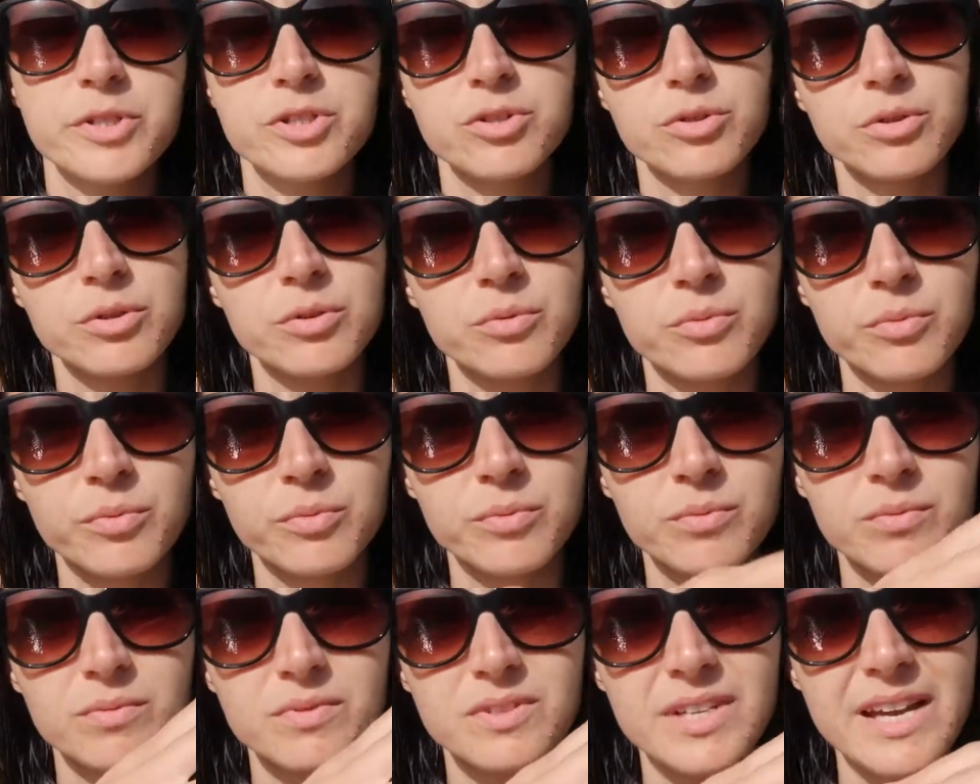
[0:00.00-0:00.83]
we took
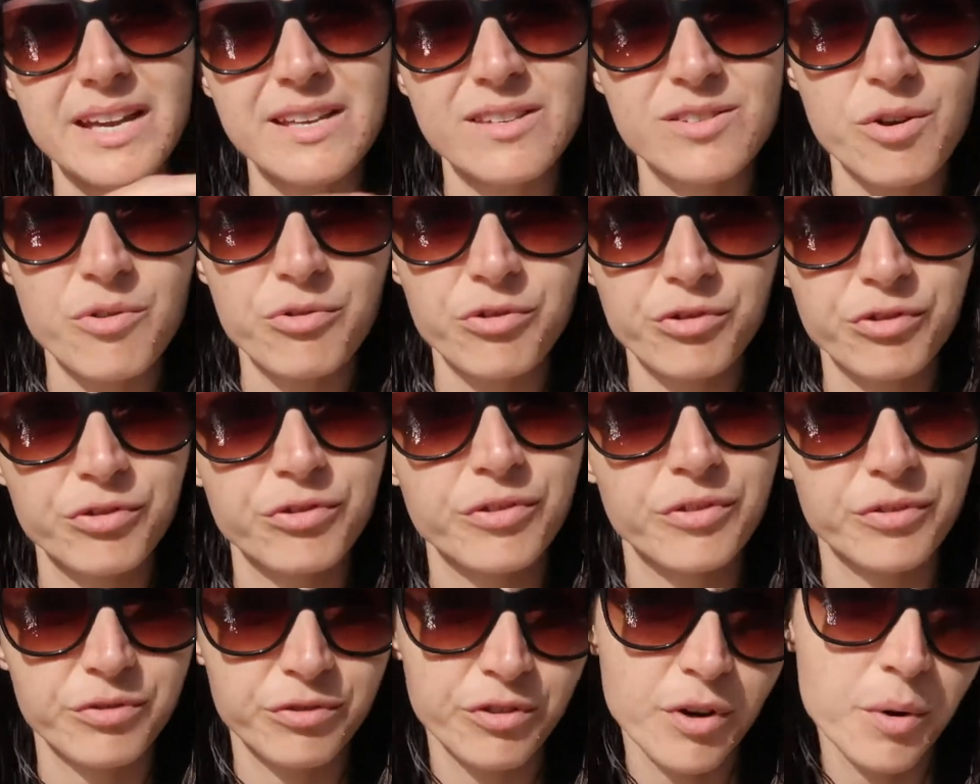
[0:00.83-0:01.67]
days off
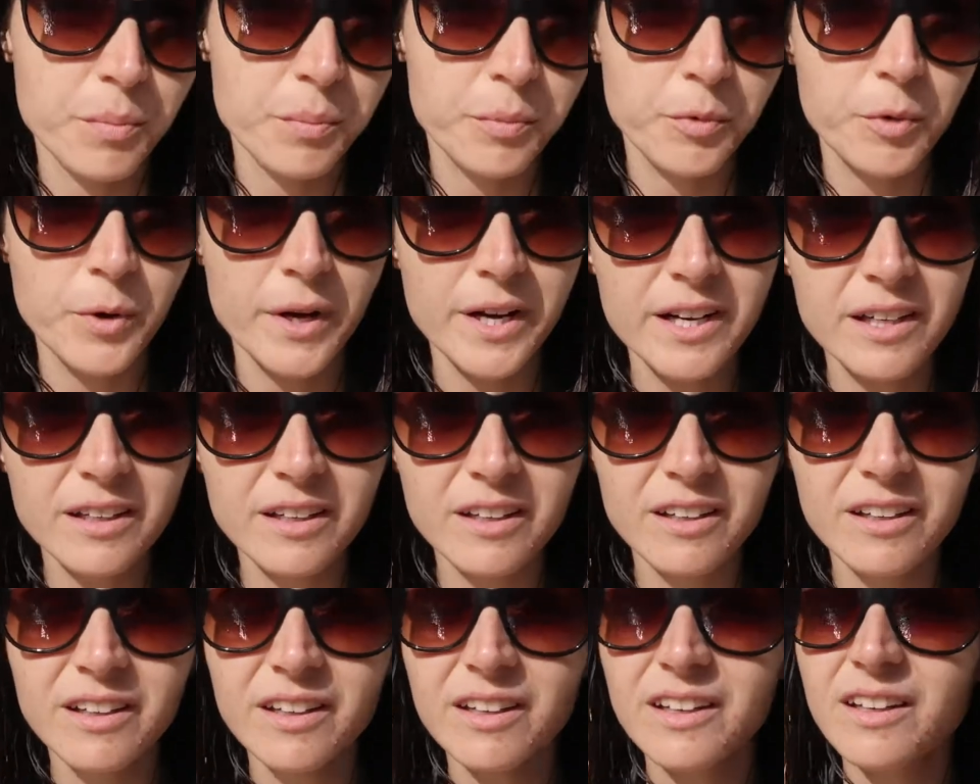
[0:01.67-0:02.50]
from
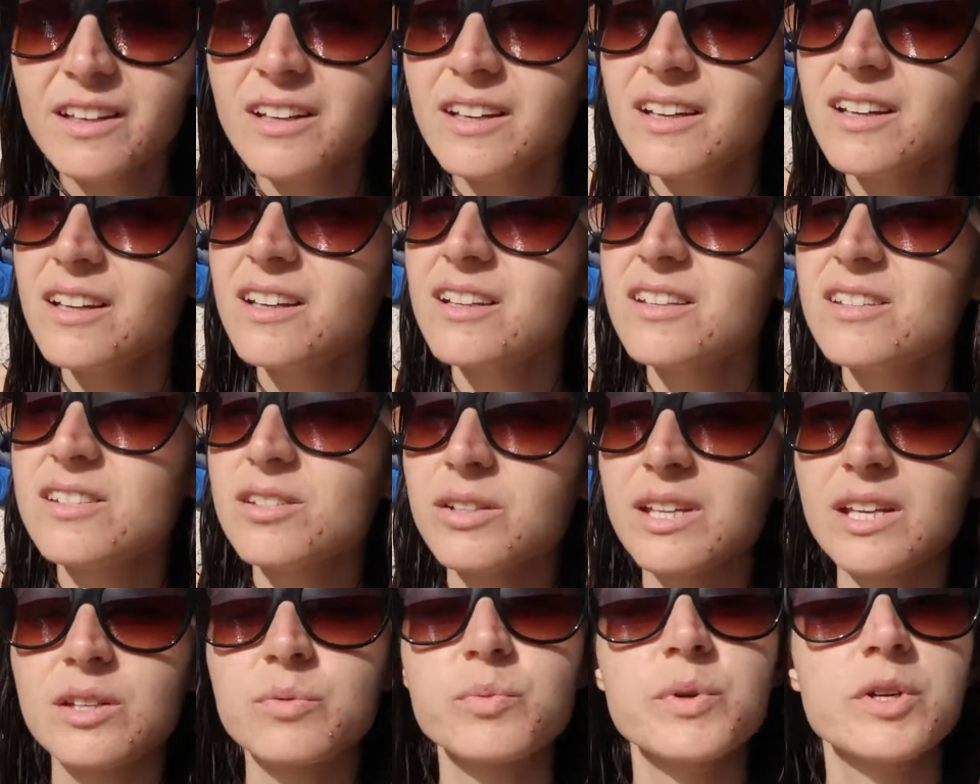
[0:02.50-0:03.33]
work
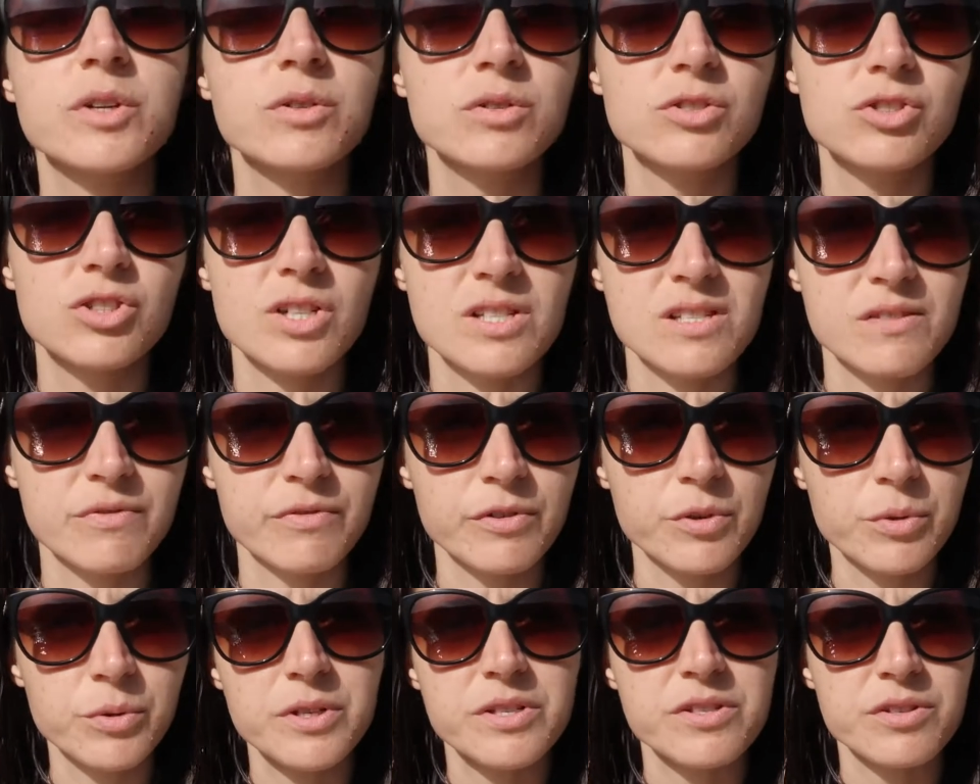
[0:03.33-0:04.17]
so that we could just
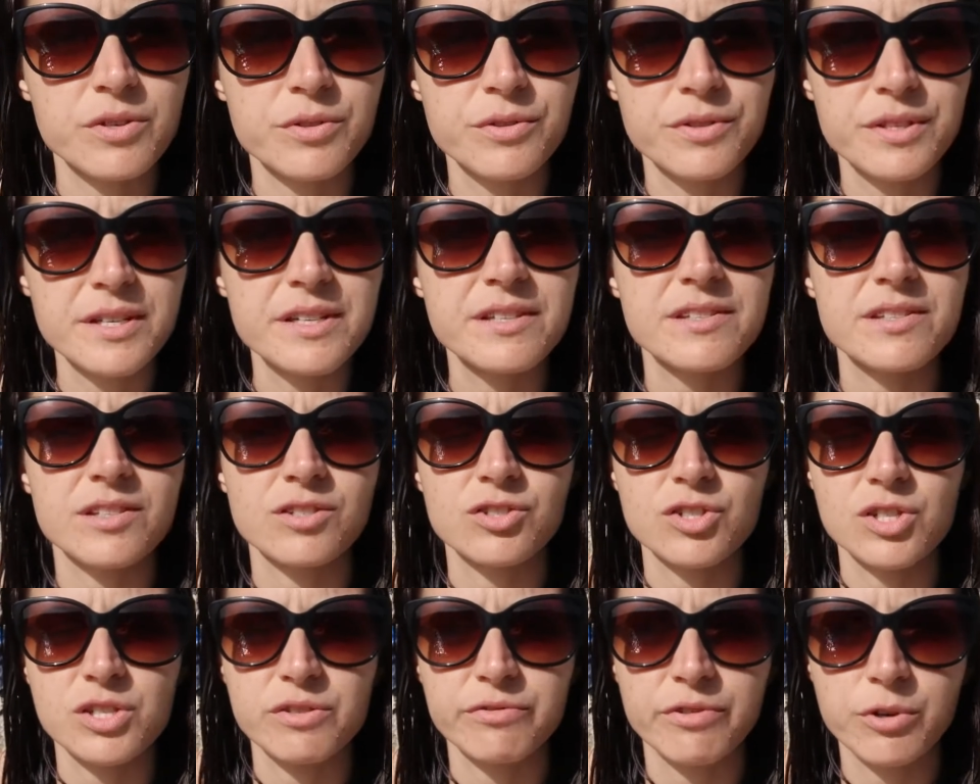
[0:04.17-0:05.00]
focus on this
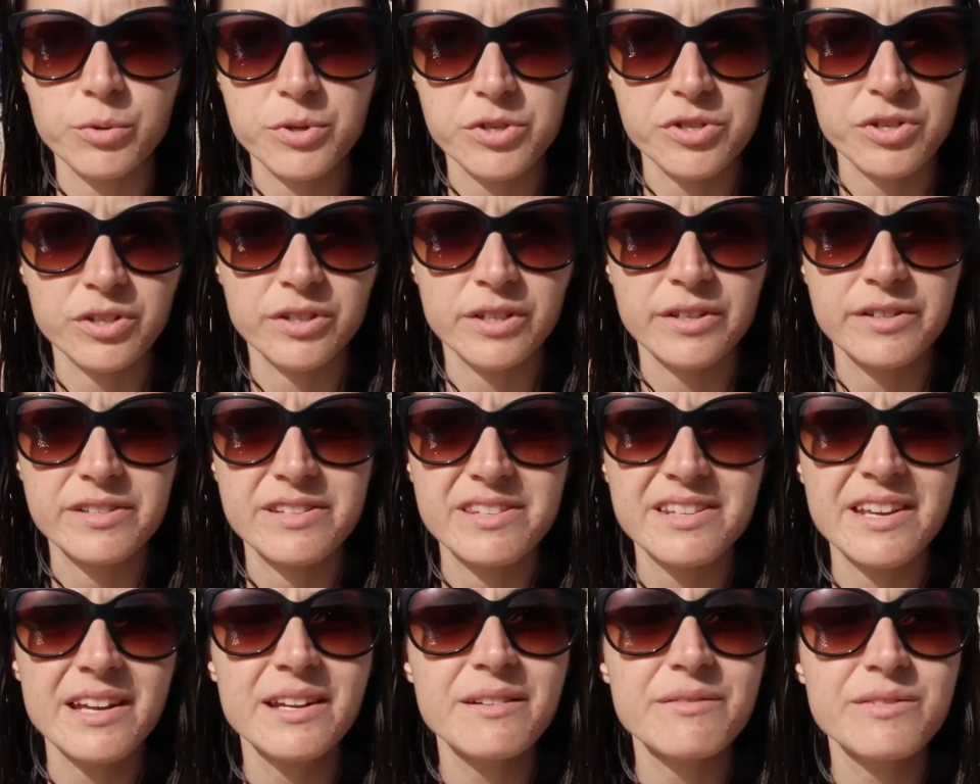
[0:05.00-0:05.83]
and just focus on
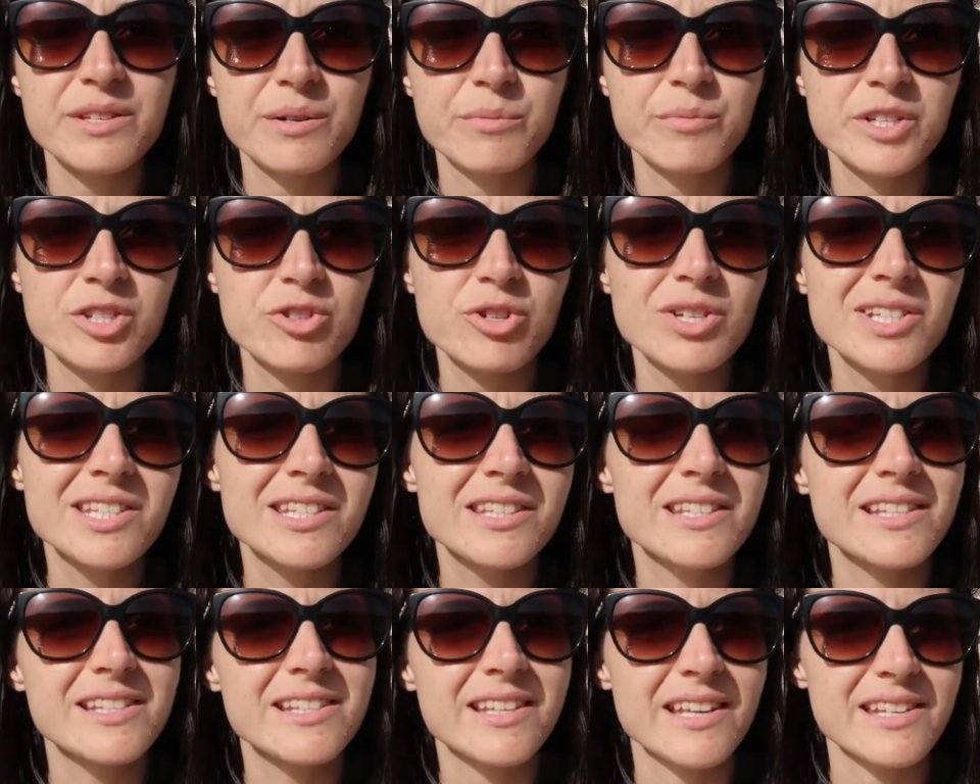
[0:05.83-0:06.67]
ourselves, and we
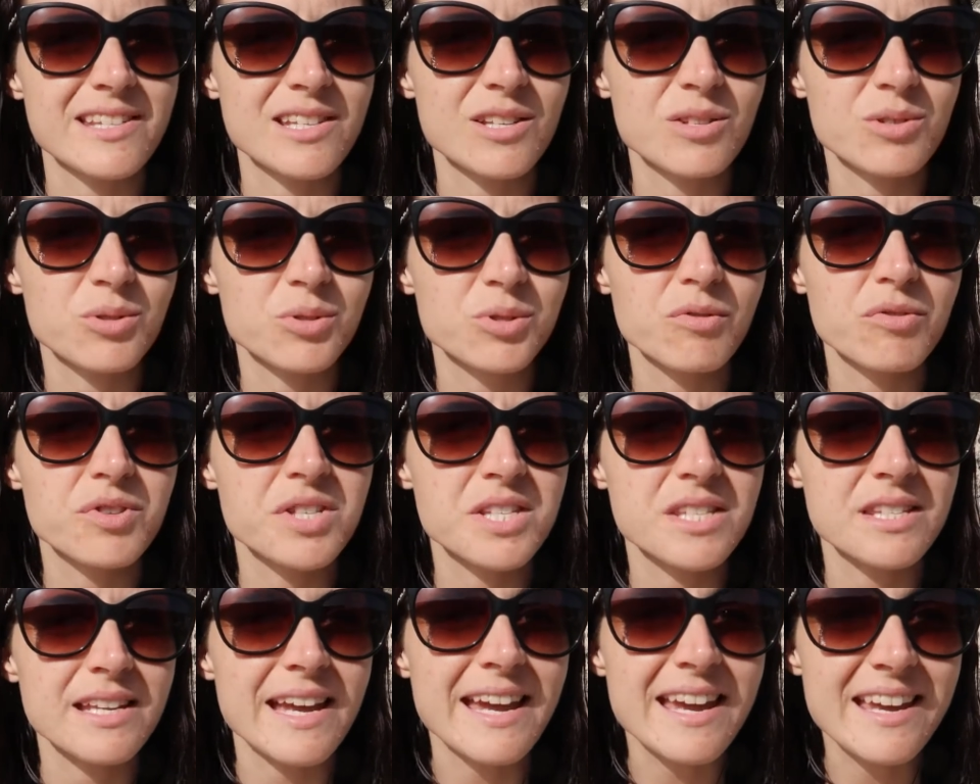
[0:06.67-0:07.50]
treated this as a sort of
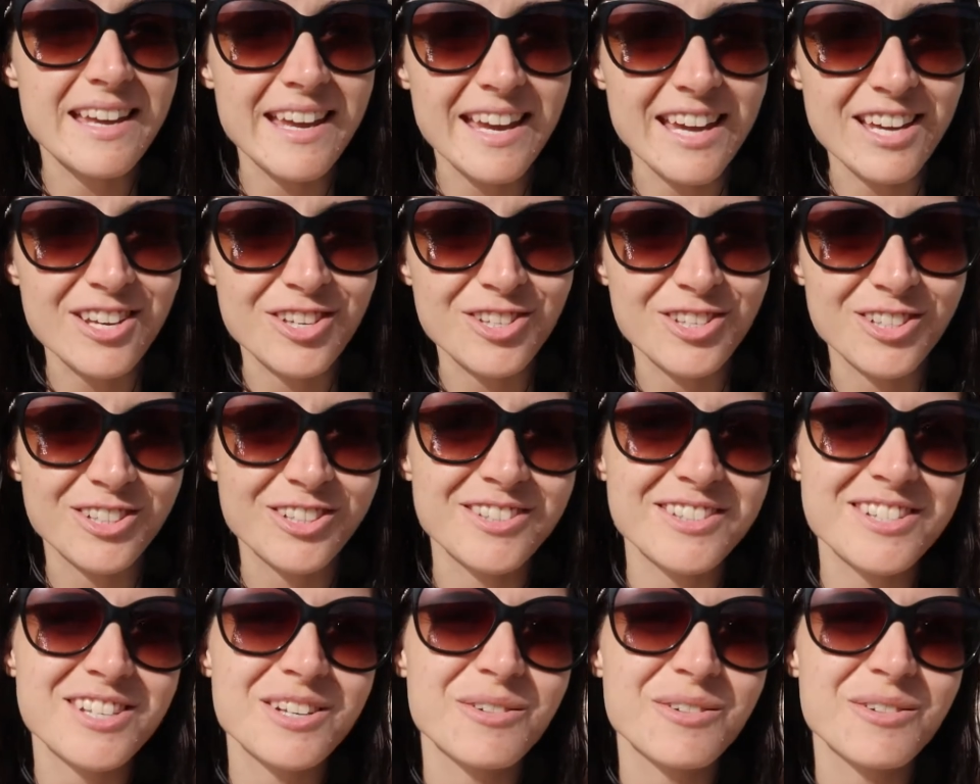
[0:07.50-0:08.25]
staycation.